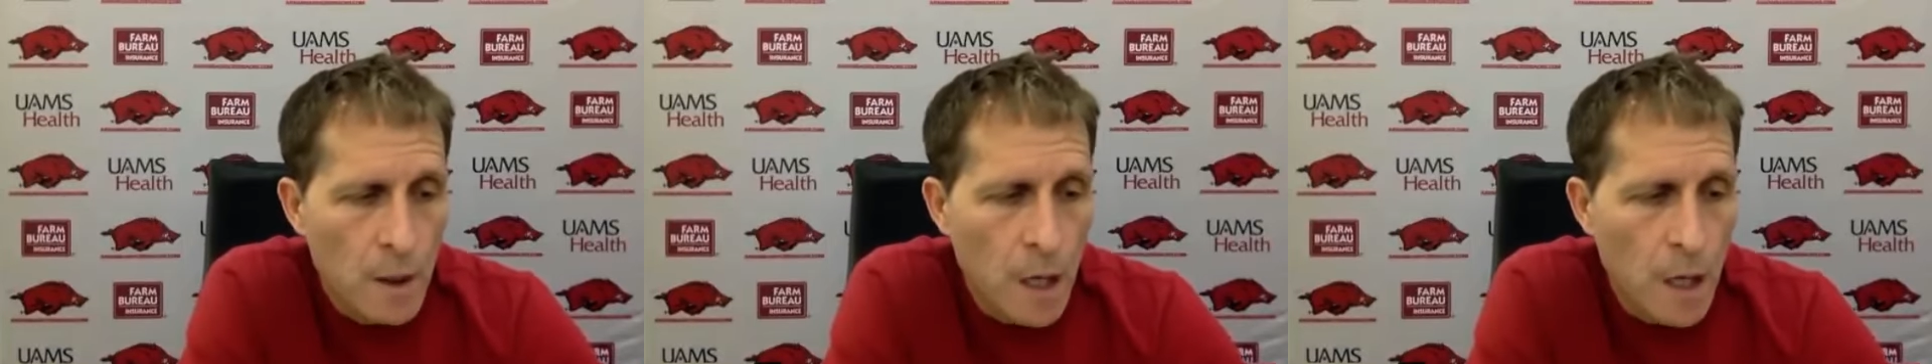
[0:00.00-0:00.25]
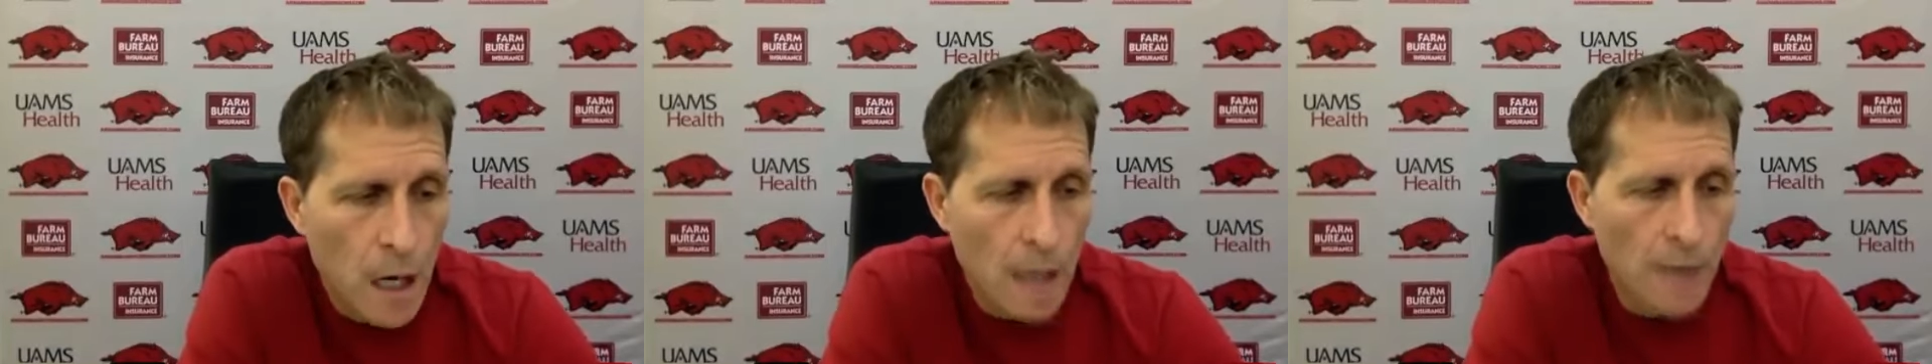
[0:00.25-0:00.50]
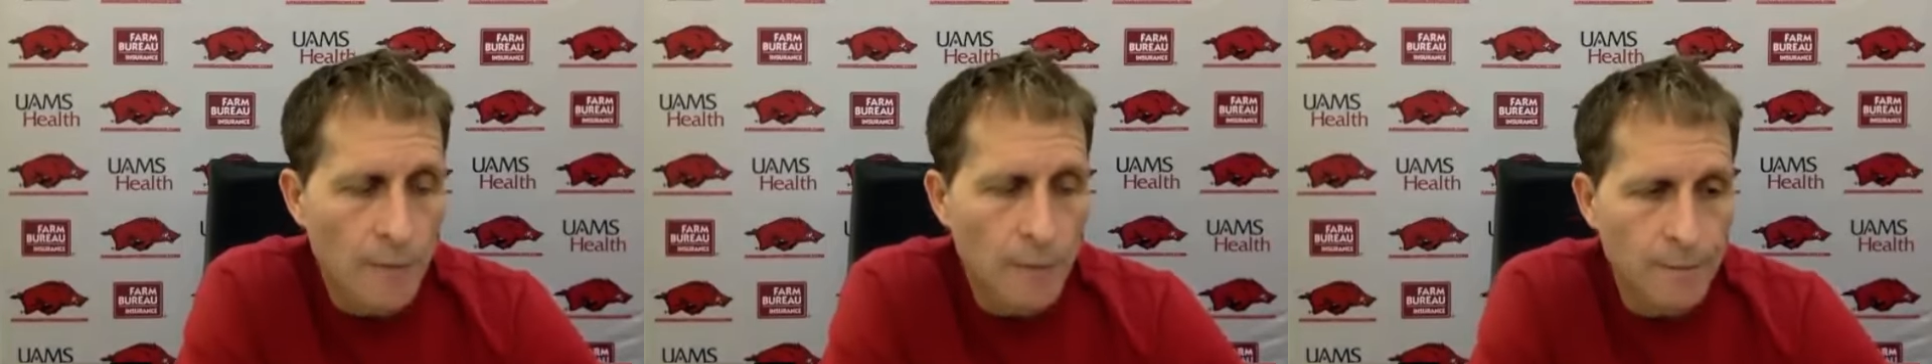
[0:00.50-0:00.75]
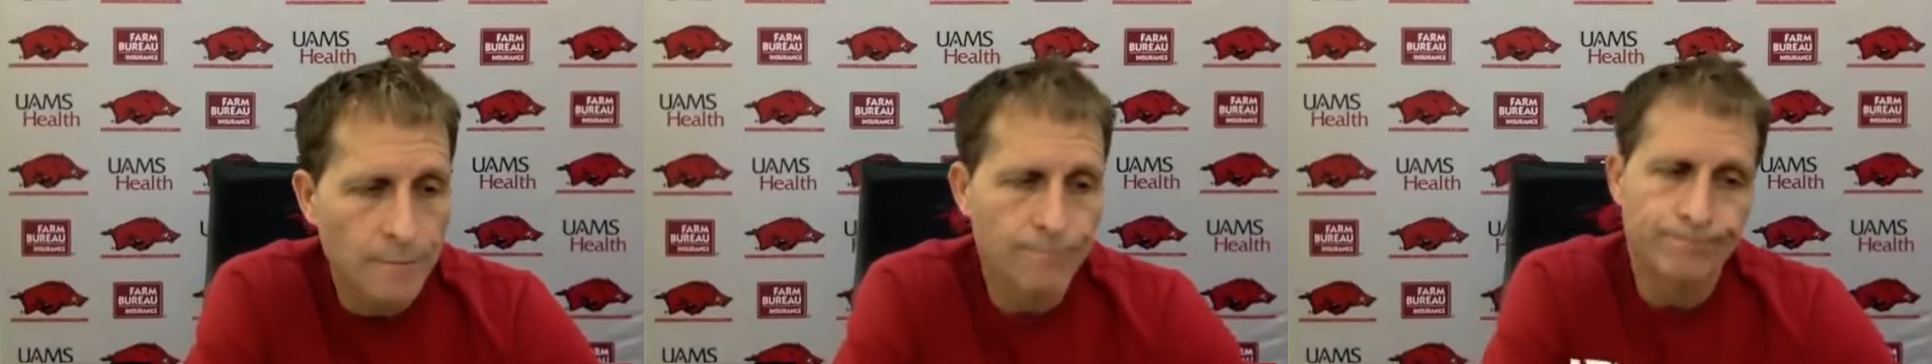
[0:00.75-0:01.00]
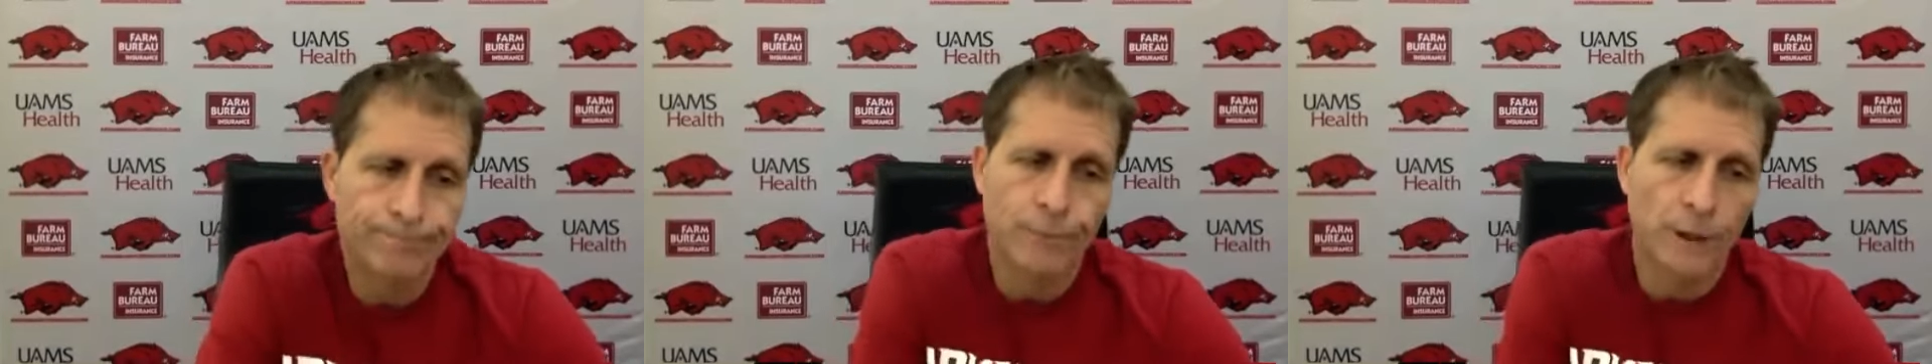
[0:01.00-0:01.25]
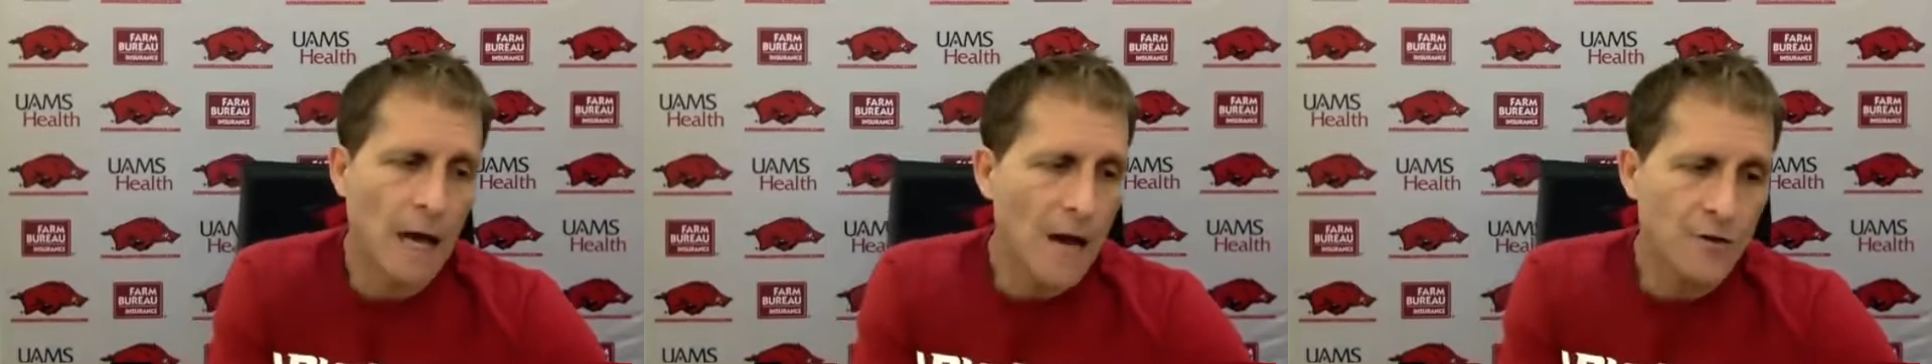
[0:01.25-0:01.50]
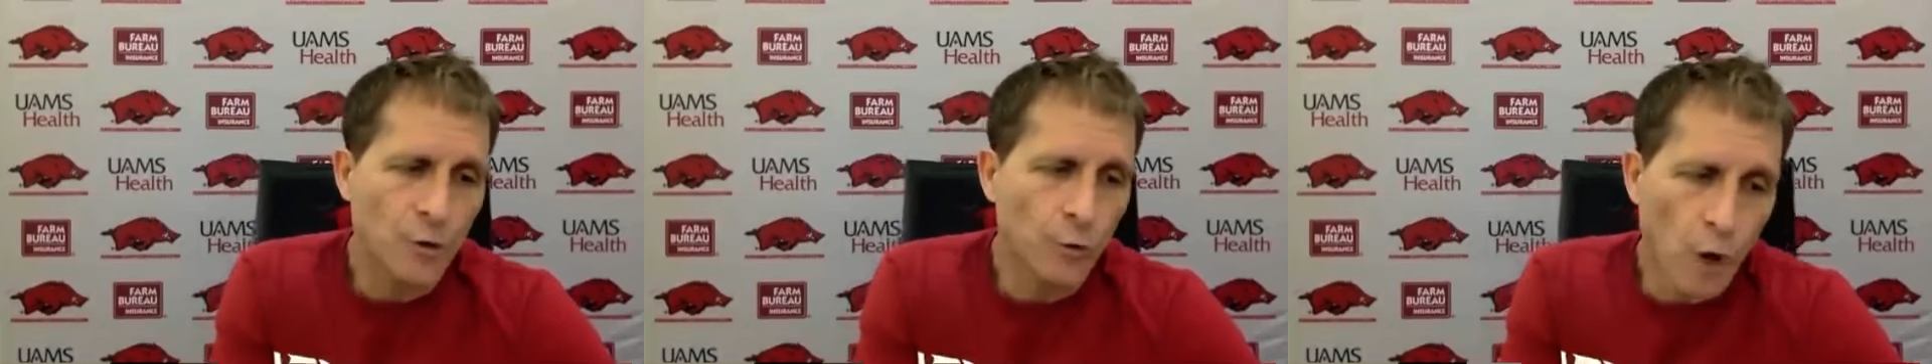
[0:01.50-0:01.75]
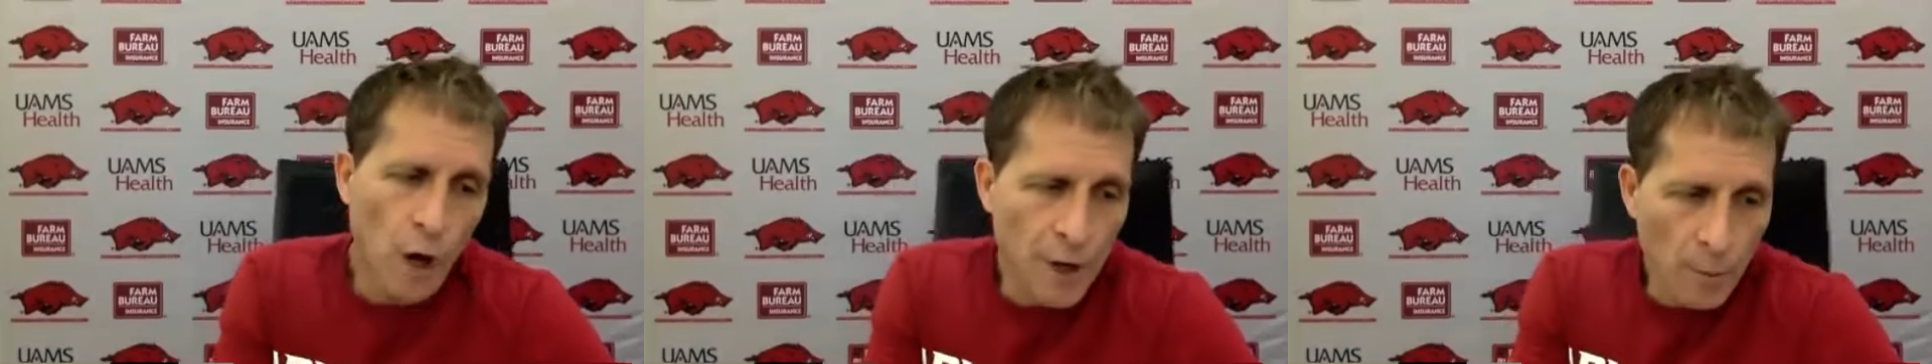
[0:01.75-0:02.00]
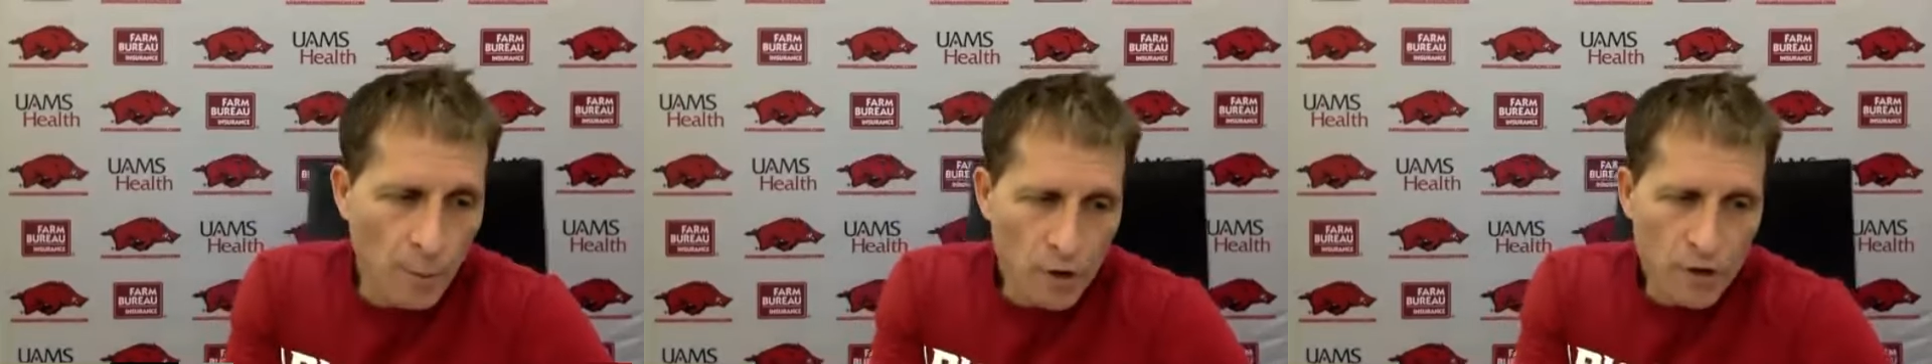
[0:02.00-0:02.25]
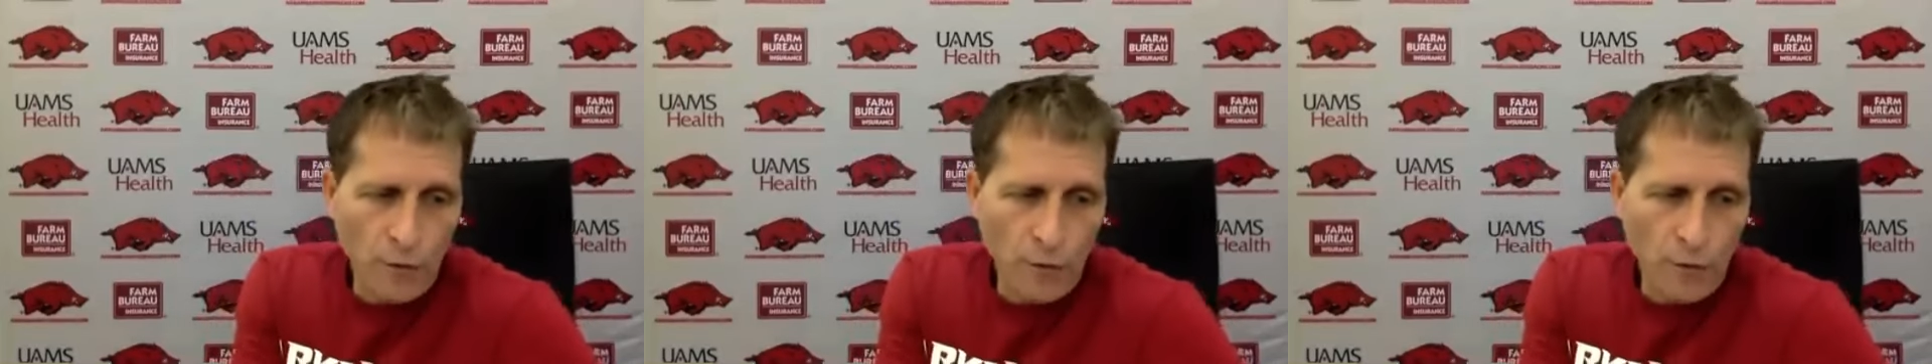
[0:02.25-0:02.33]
uh, the guys that run numbers